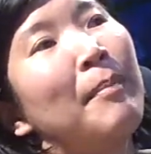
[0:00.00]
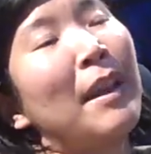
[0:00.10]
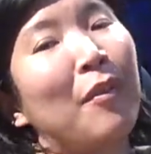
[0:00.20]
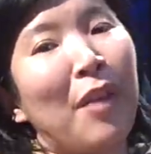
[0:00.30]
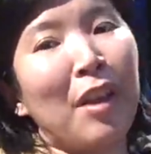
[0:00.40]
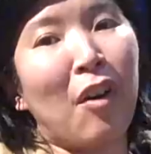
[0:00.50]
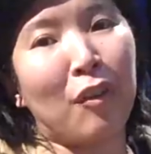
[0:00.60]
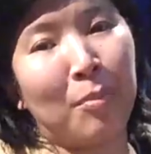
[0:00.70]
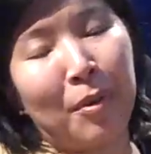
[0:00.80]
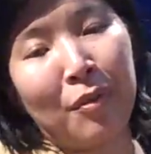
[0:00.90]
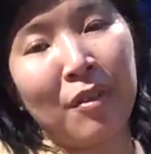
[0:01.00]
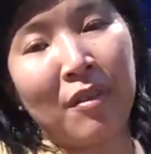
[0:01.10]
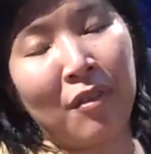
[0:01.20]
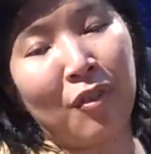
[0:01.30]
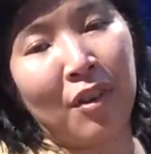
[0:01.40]
made a great contribution
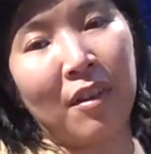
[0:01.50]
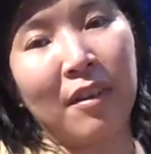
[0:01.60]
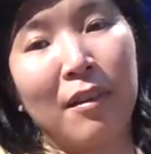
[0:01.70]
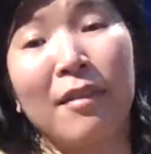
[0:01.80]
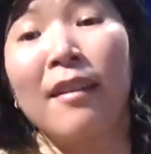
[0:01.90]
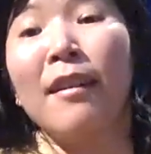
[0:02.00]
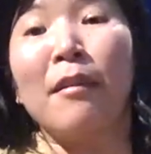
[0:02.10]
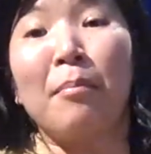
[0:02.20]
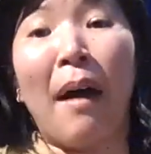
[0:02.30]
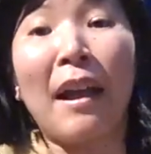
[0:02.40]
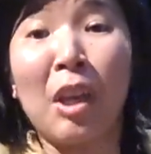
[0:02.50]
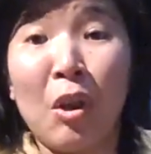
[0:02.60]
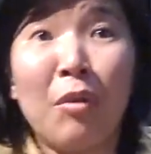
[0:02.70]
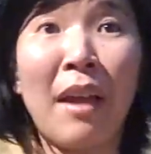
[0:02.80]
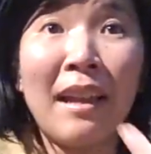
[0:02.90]
as a journalist by
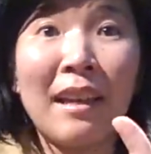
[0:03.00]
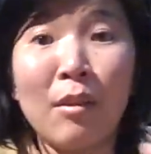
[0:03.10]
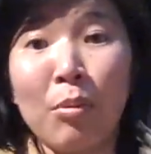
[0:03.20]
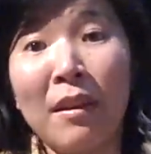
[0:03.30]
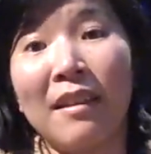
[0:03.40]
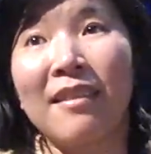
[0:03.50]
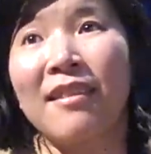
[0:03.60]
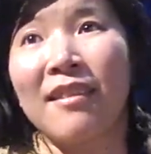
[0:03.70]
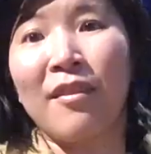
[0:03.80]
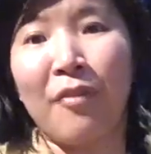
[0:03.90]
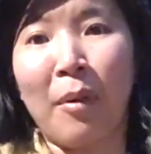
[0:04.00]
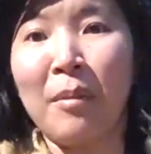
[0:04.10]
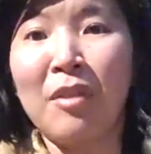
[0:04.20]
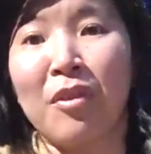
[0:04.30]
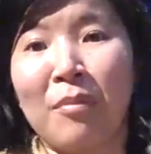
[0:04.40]
curating tweets
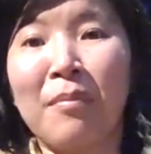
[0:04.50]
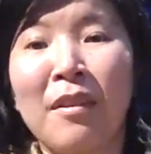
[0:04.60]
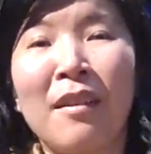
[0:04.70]
from Egypt.